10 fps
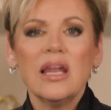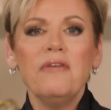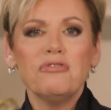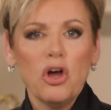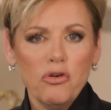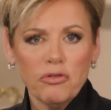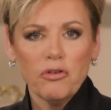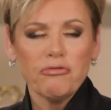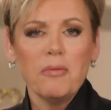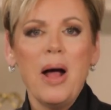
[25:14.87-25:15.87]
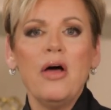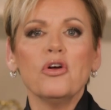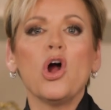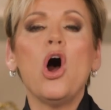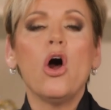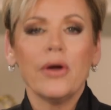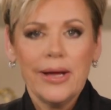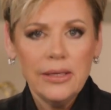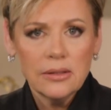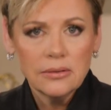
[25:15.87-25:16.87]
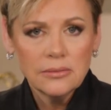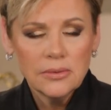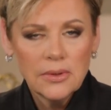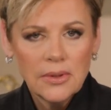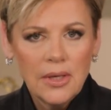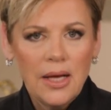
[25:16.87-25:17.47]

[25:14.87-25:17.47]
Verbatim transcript: left over from other heartache. Yeah.